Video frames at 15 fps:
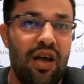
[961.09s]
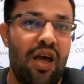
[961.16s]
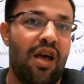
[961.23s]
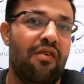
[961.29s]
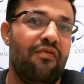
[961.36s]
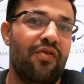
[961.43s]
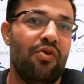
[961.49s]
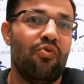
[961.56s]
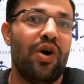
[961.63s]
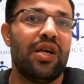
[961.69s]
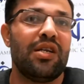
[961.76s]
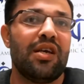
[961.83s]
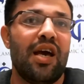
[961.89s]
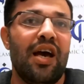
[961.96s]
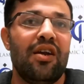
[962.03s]

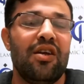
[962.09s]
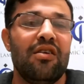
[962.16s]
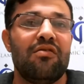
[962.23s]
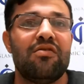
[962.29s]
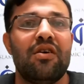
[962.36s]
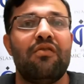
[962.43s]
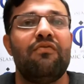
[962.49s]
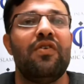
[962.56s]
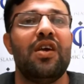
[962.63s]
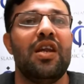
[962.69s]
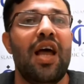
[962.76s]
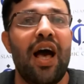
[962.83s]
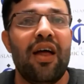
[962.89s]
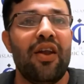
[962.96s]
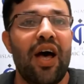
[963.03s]
Everyone can intervene
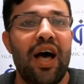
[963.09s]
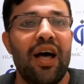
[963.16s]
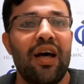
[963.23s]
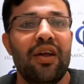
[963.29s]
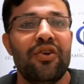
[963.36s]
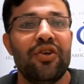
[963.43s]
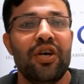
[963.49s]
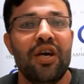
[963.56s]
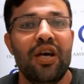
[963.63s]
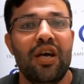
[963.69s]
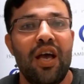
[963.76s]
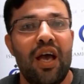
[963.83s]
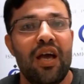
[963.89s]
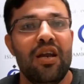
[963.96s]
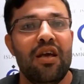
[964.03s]
and add
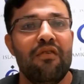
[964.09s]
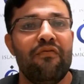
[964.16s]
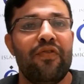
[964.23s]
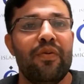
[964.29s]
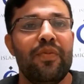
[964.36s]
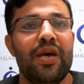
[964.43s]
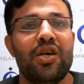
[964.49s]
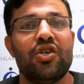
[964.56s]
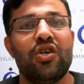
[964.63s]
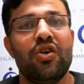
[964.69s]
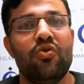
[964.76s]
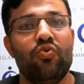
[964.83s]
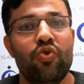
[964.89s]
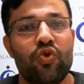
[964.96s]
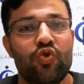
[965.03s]
any
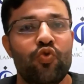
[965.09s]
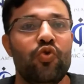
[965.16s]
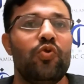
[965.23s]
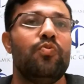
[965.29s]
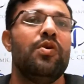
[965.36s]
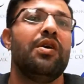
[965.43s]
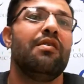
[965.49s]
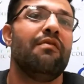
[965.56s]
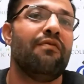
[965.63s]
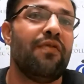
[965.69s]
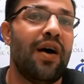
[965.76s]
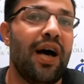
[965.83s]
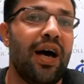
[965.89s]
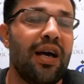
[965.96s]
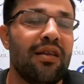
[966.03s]
information which would be, in
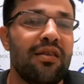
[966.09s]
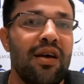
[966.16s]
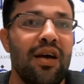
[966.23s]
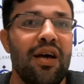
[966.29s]
fact,